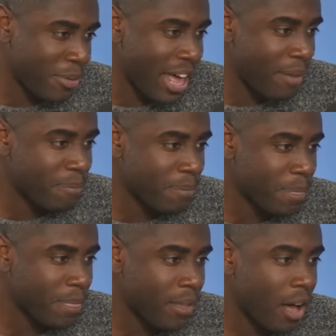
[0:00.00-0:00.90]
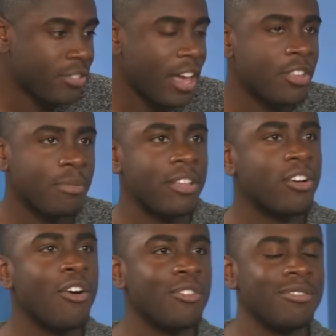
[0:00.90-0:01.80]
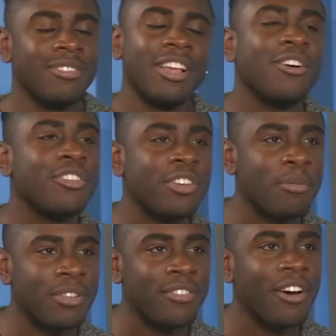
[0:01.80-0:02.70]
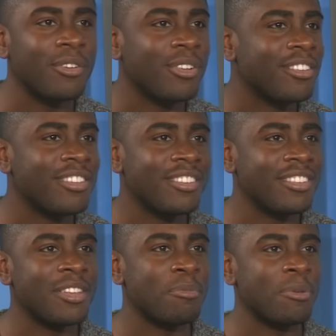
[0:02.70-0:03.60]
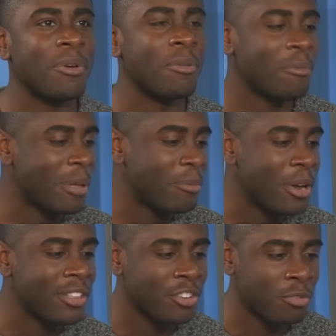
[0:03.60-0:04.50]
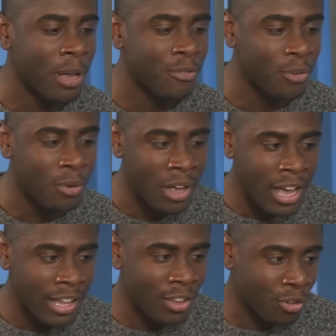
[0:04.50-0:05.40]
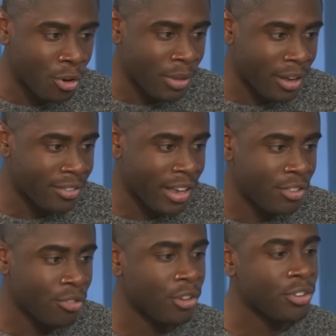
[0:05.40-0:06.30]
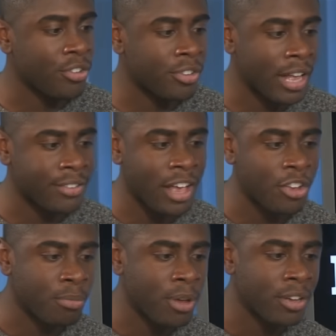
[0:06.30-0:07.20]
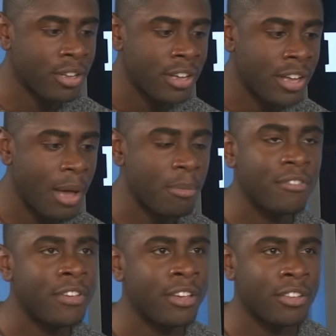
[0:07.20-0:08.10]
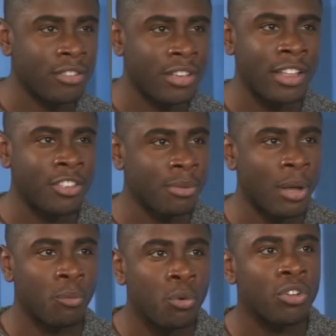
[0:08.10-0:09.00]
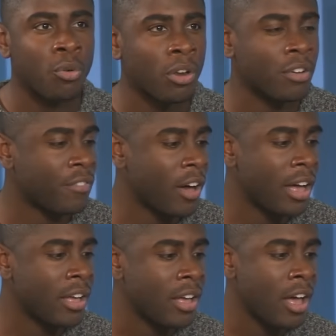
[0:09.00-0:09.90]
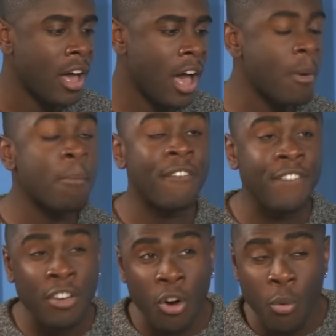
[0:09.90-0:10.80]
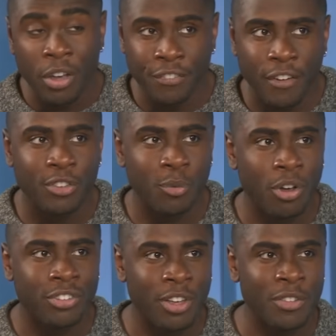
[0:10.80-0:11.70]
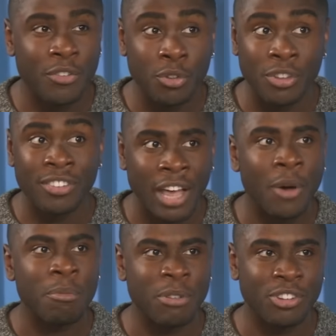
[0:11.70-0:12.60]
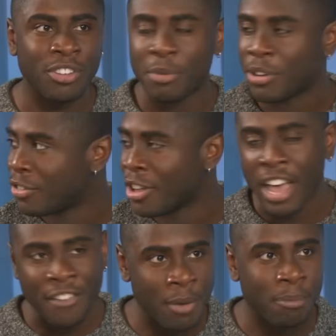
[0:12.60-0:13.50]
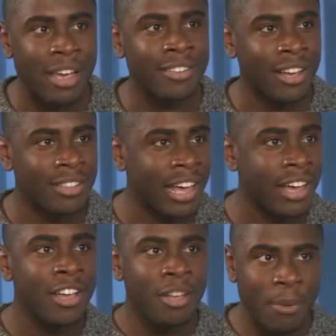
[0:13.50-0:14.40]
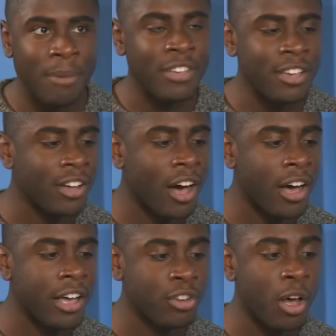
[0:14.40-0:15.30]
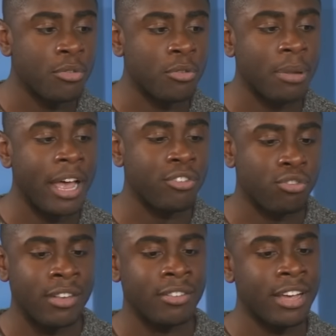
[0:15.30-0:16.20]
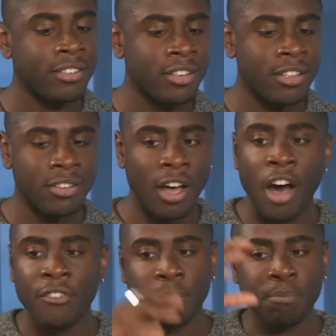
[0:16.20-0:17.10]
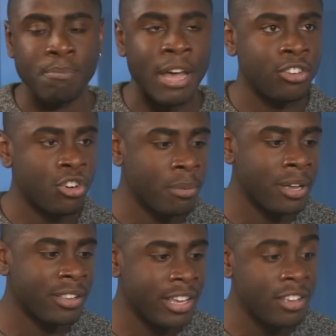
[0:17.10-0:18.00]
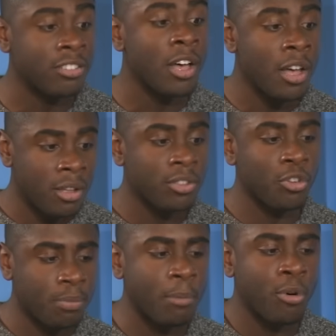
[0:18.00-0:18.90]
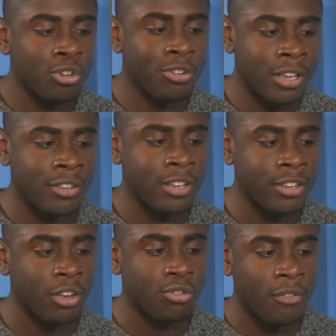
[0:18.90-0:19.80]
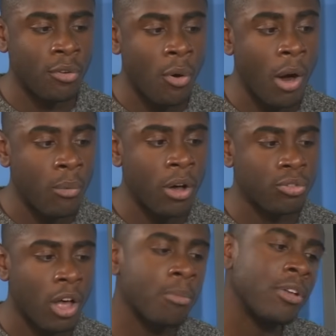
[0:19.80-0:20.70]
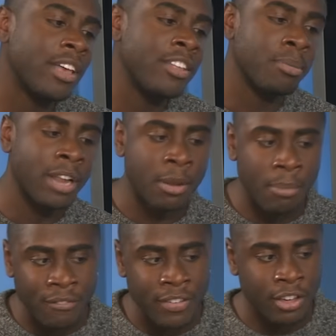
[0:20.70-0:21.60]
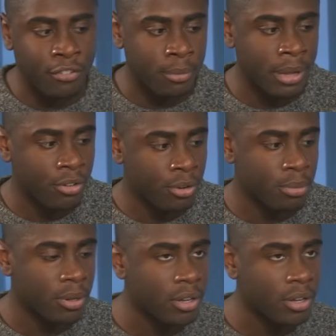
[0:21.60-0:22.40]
Milan. You can't. They got to the Champions League final last season. It'd be pretty disrespectful in a group that contains Real Sociedad, Salzburg, and Benfica to say that Inter Milan wouldn't qualify. And Benfica are always fun to watch in terms of if you're doing a scouting mission, especially for those FM players out there. Benfica, in terms of players translating into other major European leagues, the Portuguese league does travel quite well. So I'm going to say Inter Milan and Benfica from that group.